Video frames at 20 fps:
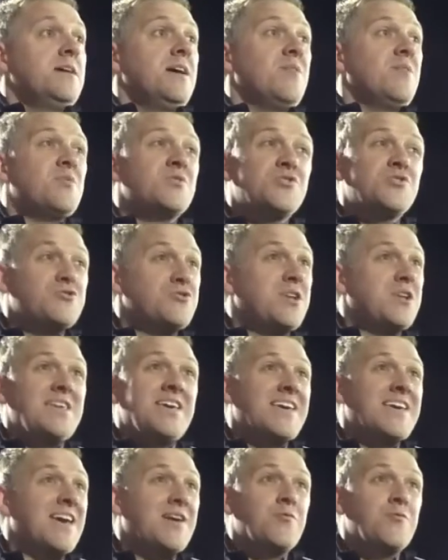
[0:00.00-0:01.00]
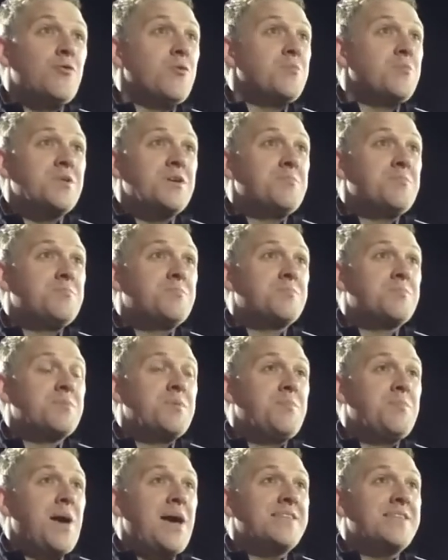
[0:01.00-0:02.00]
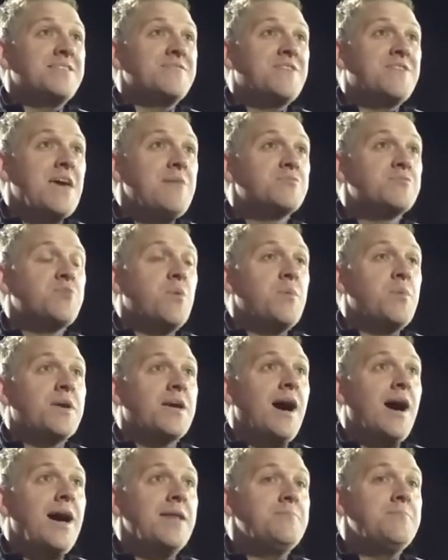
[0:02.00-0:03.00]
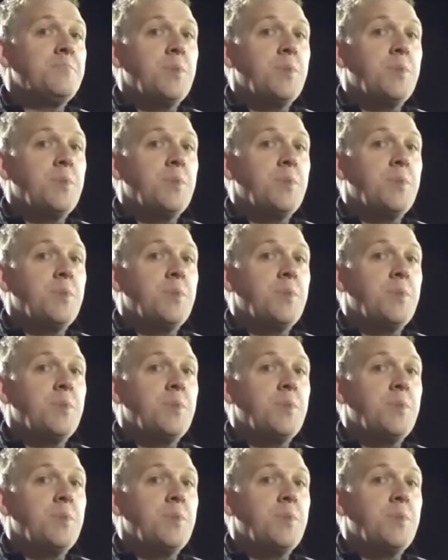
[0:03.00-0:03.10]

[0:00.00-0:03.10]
And we're just ready to get going with the competitive games when we can.